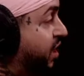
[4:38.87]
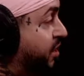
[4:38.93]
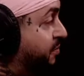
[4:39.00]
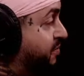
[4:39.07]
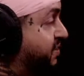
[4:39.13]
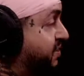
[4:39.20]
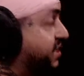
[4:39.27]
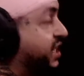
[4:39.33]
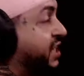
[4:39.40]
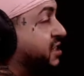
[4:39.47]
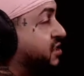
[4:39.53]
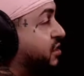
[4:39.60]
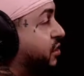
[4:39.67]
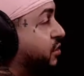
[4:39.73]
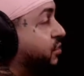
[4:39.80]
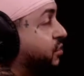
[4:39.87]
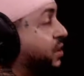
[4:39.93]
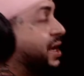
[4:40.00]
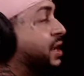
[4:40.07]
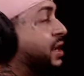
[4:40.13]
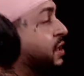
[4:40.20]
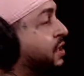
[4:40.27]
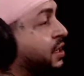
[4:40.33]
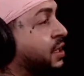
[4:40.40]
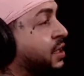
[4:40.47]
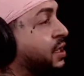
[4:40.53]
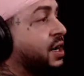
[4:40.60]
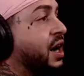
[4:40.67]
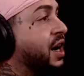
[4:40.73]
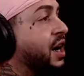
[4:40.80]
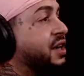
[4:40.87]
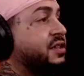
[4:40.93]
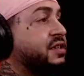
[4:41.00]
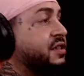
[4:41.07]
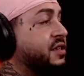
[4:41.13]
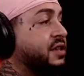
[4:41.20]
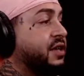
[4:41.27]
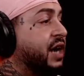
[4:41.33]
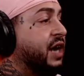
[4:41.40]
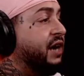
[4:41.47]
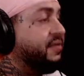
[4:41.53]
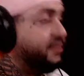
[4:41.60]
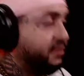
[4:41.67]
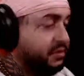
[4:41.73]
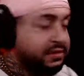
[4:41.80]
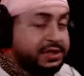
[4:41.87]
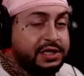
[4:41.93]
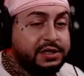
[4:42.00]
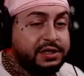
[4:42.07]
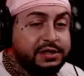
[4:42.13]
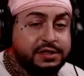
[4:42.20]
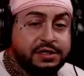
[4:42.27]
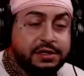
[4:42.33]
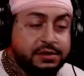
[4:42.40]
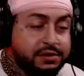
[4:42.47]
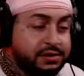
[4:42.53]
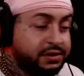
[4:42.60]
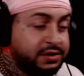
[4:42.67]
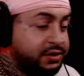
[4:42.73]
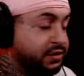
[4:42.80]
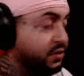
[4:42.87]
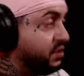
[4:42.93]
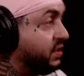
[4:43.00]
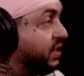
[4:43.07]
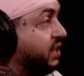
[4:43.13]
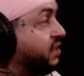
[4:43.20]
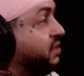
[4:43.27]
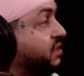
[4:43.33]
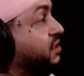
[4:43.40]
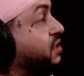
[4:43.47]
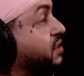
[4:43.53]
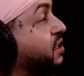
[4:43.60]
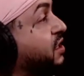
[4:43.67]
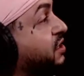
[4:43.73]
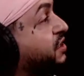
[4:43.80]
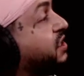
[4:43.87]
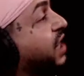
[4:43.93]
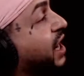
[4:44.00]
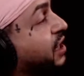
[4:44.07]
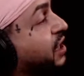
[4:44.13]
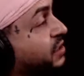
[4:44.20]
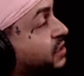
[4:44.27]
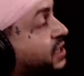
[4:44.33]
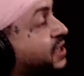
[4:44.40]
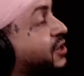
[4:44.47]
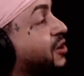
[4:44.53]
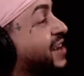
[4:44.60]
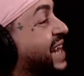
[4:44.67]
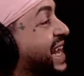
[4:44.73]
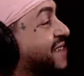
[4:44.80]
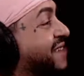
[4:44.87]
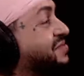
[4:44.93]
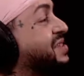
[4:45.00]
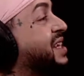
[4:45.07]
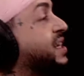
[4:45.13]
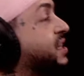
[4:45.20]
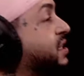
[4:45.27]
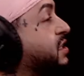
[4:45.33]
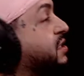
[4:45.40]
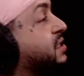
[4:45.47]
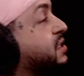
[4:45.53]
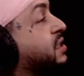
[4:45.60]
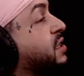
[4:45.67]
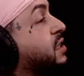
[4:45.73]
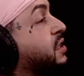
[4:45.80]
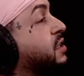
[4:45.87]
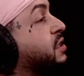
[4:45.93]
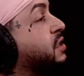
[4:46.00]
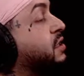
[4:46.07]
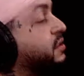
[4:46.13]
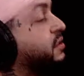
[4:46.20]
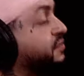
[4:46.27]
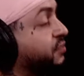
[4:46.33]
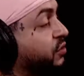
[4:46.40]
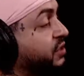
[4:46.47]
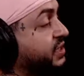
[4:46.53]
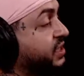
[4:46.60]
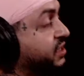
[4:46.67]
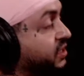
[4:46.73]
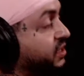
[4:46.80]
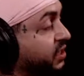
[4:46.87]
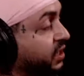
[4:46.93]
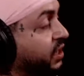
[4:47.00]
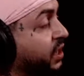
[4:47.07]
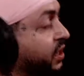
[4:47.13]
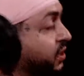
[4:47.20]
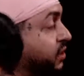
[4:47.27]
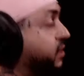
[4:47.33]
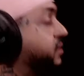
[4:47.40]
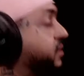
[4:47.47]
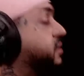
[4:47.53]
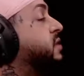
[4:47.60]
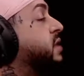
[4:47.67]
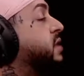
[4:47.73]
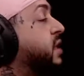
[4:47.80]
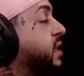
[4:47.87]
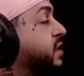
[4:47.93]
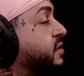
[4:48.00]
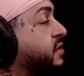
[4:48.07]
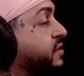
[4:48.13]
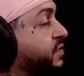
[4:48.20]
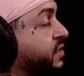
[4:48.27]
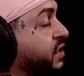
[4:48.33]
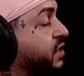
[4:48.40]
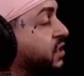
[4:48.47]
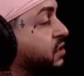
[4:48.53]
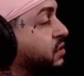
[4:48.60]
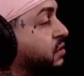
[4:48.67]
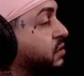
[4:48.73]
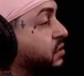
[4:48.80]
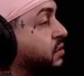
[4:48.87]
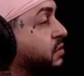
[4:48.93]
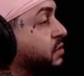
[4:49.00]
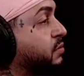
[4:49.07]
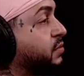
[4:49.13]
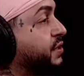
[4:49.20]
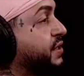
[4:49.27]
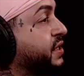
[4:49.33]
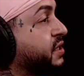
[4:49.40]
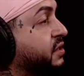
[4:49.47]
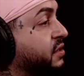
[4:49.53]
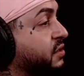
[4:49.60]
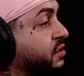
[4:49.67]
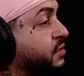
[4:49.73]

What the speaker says: Today's show, honestly, after hearing, the news of that young child getting her life taken, unfortunately, again, at the hands of police,